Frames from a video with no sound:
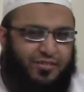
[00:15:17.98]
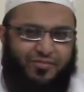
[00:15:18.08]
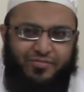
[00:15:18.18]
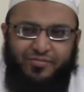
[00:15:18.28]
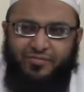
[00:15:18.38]

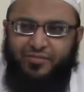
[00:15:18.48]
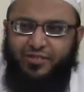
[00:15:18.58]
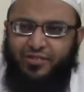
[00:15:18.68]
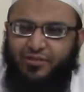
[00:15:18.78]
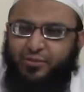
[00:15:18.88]

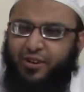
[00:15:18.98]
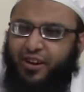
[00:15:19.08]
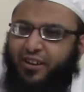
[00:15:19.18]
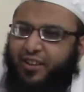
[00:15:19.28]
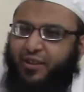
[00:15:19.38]

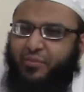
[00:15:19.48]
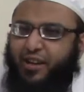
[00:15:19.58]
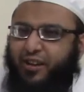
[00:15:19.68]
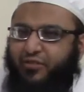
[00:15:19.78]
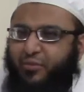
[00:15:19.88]
Subhanallah,
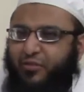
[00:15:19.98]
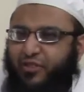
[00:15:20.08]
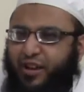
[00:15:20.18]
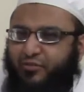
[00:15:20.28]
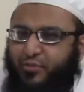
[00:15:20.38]
many of them
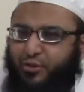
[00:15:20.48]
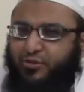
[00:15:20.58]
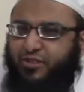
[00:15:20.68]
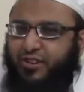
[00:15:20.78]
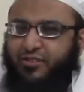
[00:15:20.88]
even have
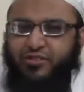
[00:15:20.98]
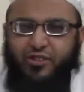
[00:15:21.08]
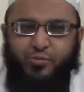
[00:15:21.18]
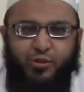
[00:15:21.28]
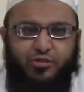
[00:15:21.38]
music. And
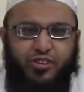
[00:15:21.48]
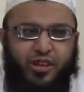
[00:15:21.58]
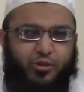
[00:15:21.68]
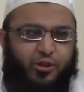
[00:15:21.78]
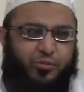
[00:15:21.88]
such music
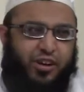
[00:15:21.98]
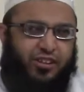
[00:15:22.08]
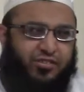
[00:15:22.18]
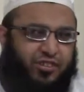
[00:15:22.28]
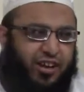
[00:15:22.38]
that when you're
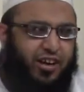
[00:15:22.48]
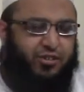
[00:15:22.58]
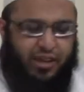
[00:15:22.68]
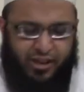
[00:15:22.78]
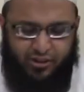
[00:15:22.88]
praying the salah,
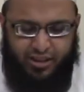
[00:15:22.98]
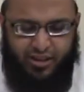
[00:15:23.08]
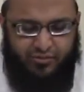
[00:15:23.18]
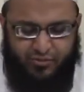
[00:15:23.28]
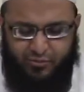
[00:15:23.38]
you can't
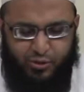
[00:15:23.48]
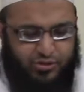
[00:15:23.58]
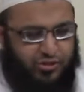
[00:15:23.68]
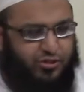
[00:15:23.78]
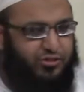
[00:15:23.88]
even
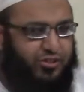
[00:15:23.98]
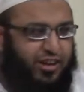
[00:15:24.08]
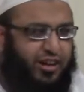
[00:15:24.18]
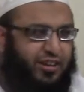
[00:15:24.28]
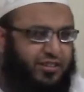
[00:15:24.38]
focus on your
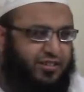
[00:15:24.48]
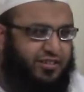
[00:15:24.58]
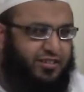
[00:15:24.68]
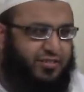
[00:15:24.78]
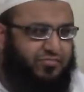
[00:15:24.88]
salah.
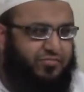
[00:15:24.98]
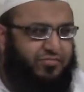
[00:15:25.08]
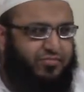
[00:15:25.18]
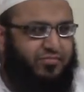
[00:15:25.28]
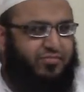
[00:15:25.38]

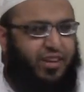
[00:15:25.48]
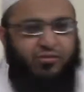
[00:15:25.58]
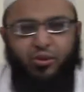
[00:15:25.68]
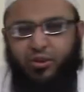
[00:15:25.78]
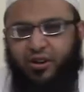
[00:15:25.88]

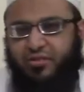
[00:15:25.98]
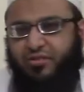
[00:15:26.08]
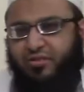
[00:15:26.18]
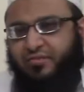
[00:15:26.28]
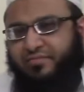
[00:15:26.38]
Even
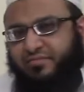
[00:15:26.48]
worse.